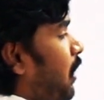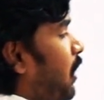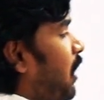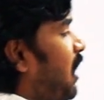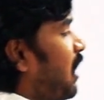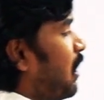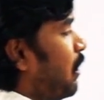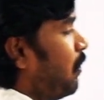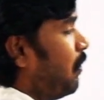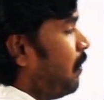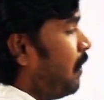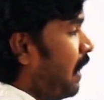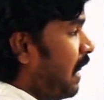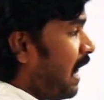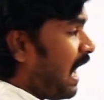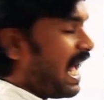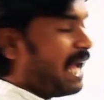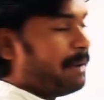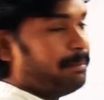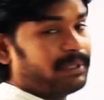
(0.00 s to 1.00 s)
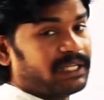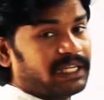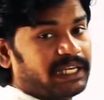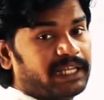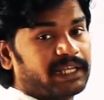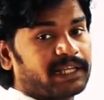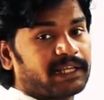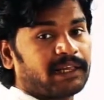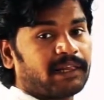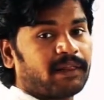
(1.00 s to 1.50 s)
Now I am
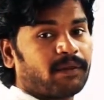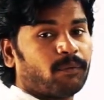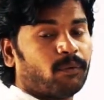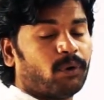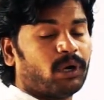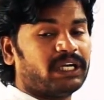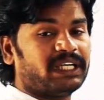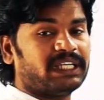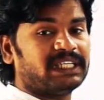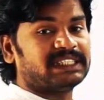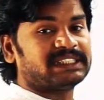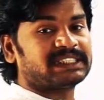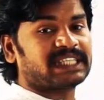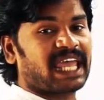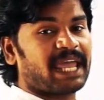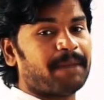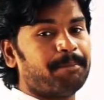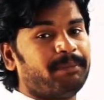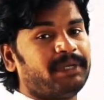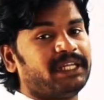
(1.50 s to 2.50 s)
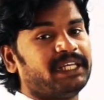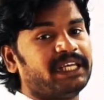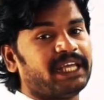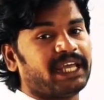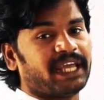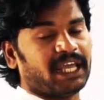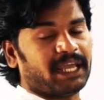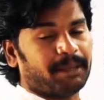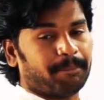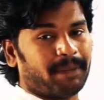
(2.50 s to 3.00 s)
telling what is
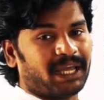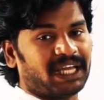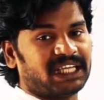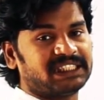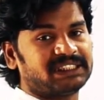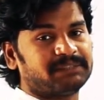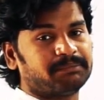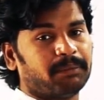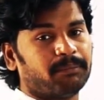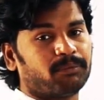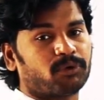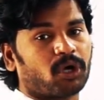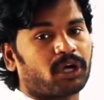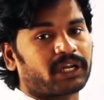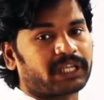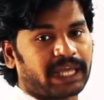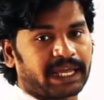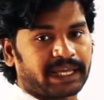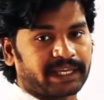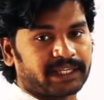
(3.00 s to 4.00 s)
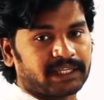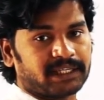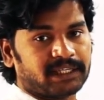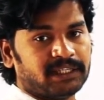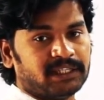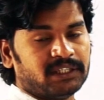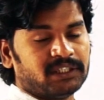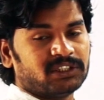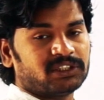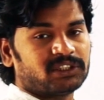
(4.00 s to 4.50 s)
MTA, maximum torque angle.
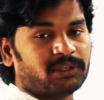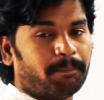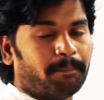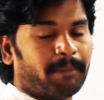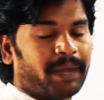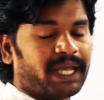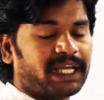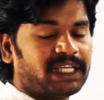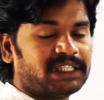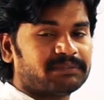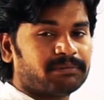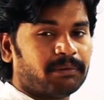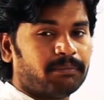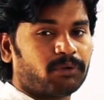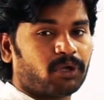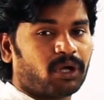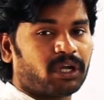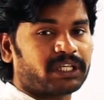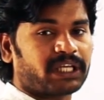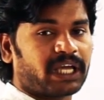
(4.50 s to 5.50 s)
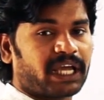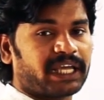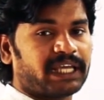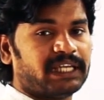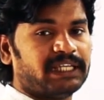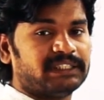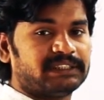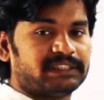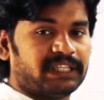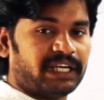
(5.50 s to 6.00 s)
So maximum torque
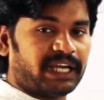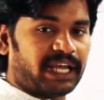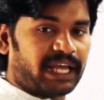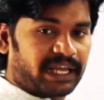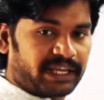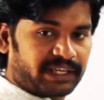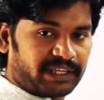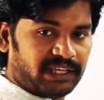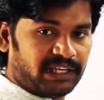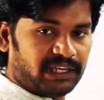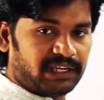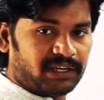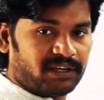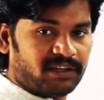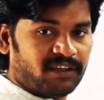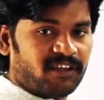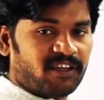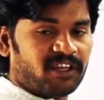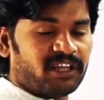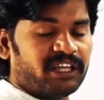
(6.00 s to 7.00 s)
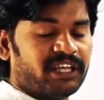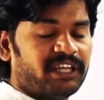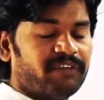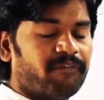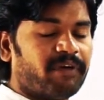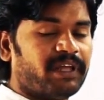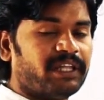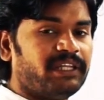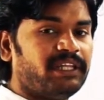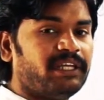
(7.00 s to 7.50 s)
angle is that angle
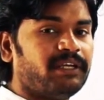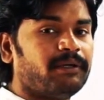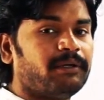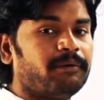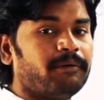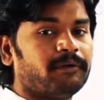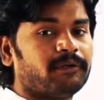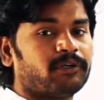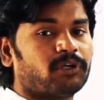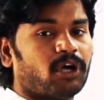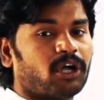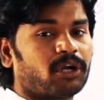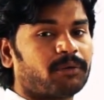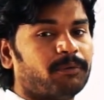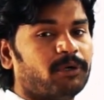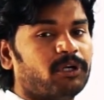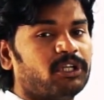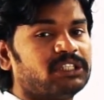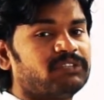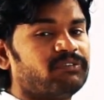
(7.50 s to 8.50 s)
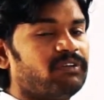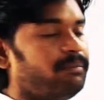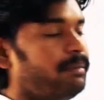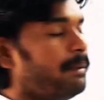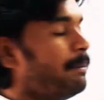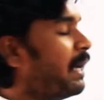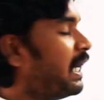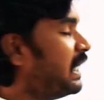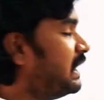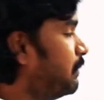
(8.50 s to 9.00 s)
when the torque produced will
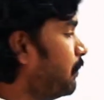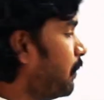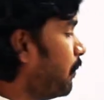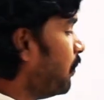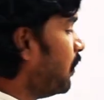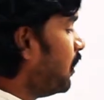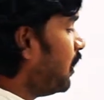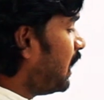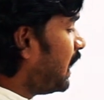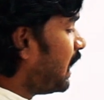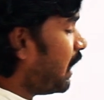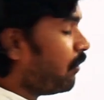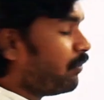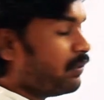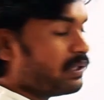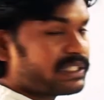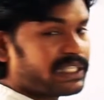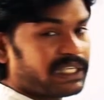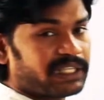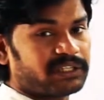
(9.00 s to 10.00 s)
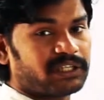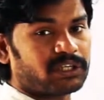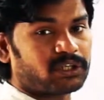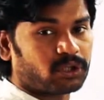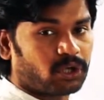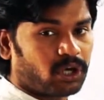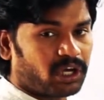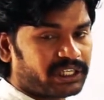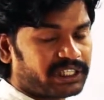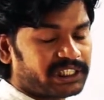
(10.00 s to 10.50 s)
be maximum. Now you see the
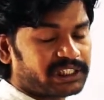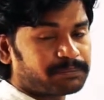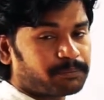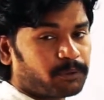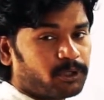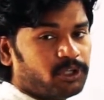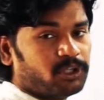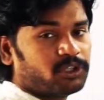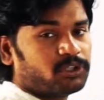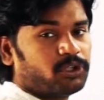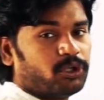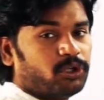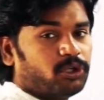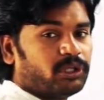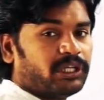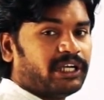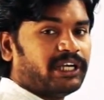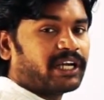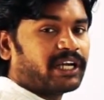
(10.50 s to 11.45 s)
torque is produced due to the